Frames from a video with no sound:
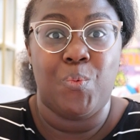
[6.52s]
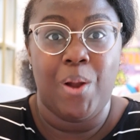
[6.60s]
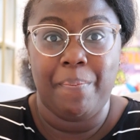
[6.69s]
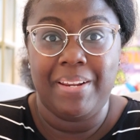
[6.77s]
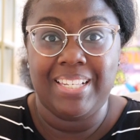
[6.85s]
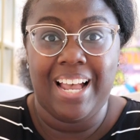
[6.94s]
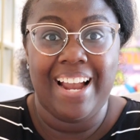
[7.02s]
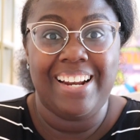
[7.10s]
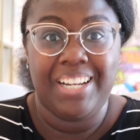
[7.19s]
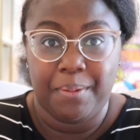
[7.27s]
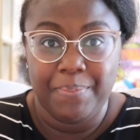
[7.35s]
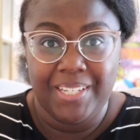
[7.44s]
a web design
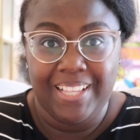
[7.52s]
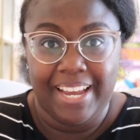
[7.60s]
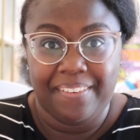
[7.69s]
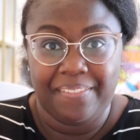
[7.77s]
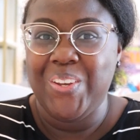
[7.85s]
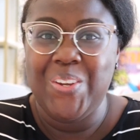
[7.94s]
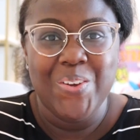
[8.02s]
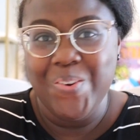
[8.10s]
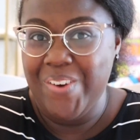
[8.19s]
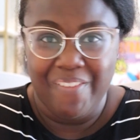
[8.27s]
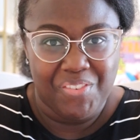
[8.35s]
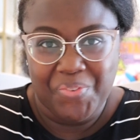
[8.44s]
come to life. You
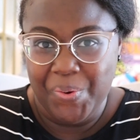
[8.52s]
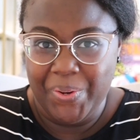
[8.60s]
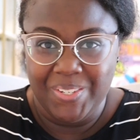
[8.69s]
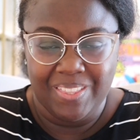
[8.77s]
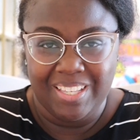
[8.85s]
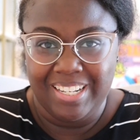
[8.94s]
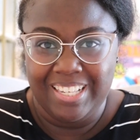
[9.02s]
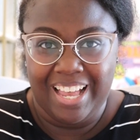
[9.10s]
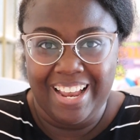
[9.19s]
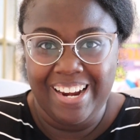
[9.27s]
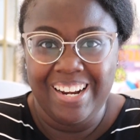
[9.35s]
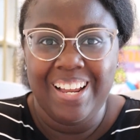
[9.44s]
don't have to focus on the
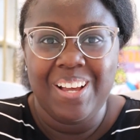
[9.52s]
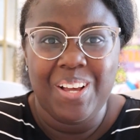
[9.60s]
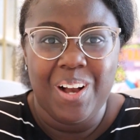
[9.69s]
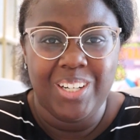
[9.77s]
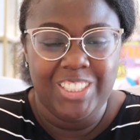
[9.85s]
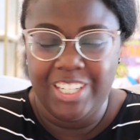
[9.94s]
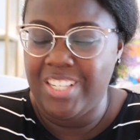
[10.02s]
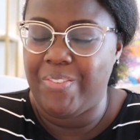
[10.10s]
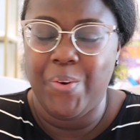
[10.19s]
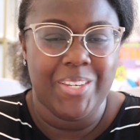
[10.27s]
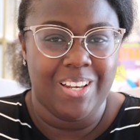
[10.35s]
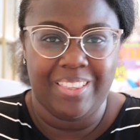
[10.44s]
design, just
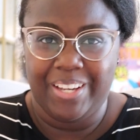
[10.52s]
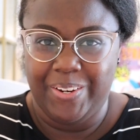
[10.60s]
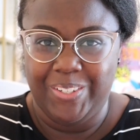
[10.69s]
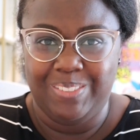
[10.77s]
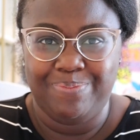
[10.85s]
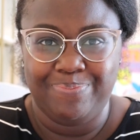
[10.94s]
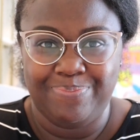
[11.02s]
focus on the code.